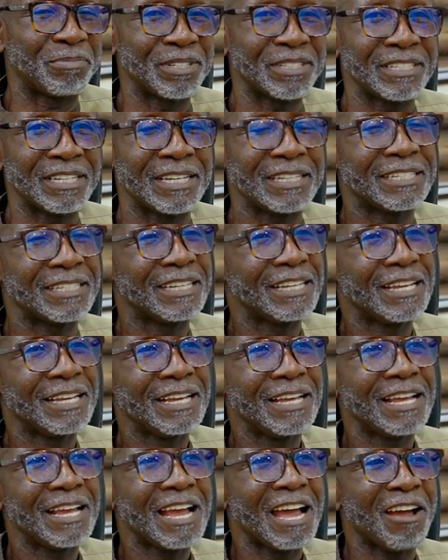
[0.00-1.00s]
business
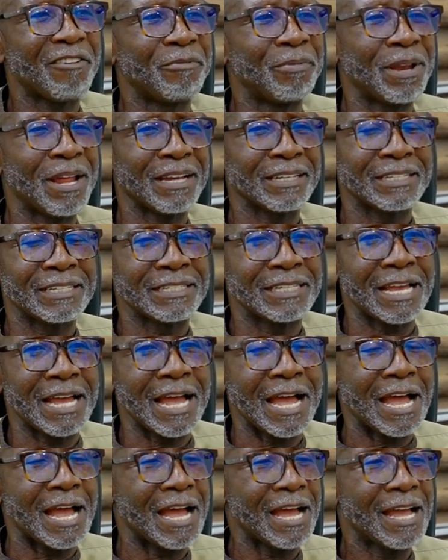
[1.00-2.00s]
have been asking say
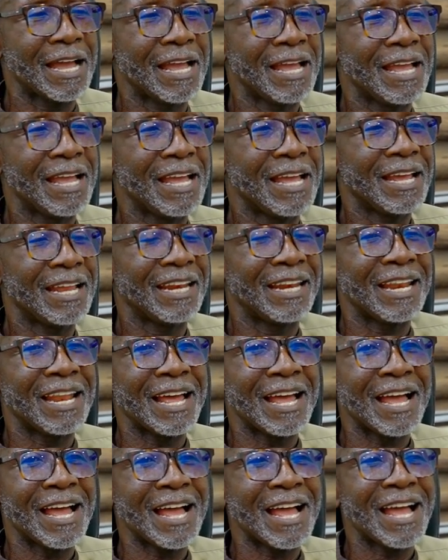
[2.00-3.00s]
ah
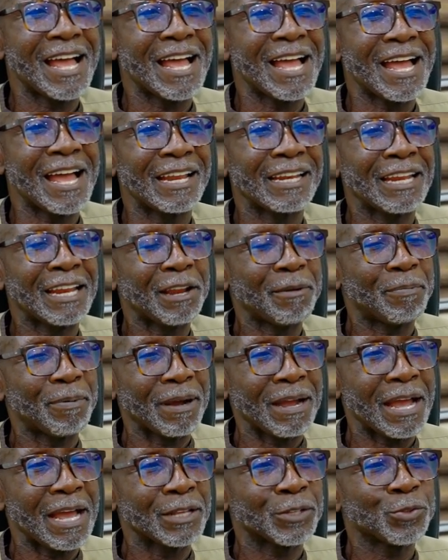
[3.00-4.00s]
na
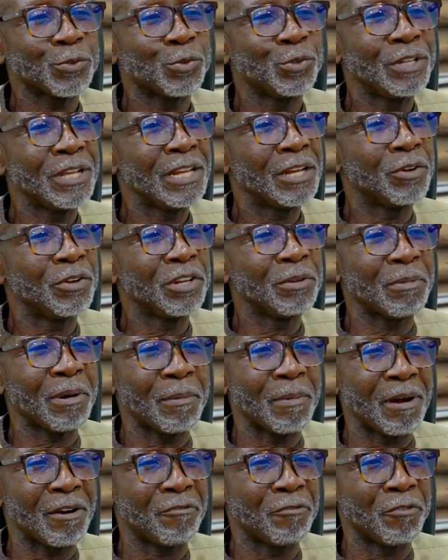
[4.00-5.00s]
pakazo we dey know anything about